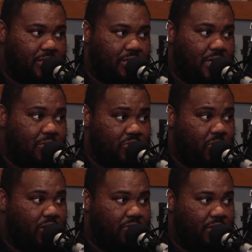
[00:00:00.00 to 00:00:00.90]
he was
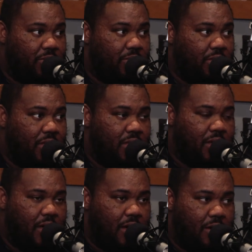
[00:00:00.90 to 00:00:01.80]
one of them.
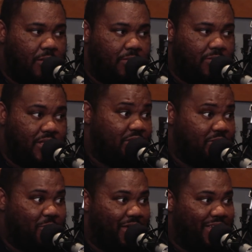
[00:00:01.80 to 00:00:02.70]
This is
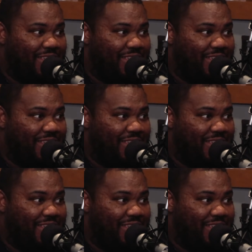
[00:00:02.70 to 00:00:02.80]
the way,